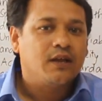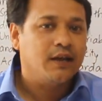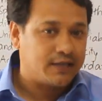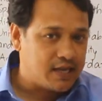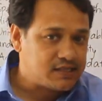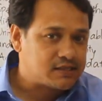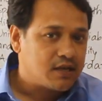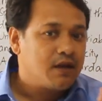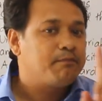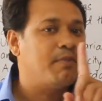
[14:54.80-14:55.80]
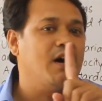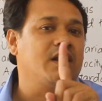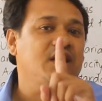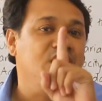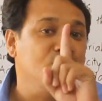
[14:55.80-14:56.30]
It is per
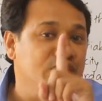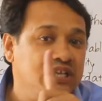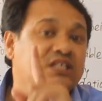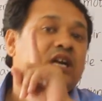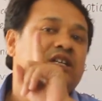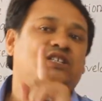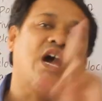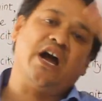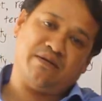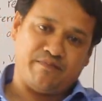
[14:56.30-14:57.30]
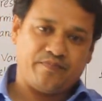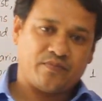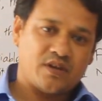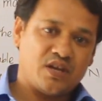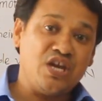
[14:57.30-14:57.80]
unit time,
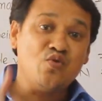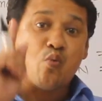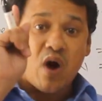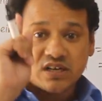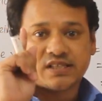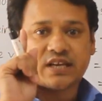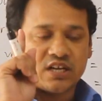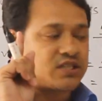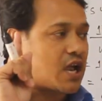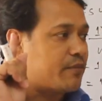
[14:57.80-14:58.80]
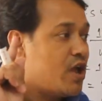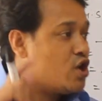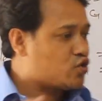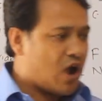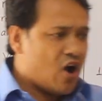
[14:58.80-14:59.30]
in 1 second time.
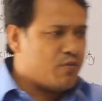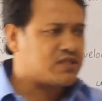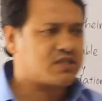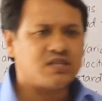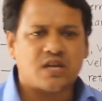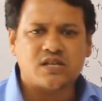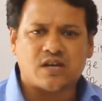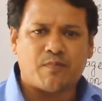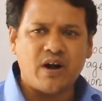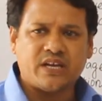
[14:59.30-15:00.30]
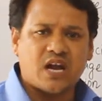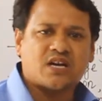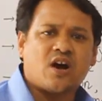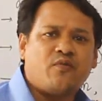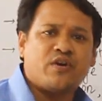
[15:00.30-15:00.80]
So how much distance a body
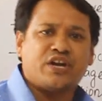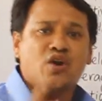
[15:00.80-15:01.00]
can cover in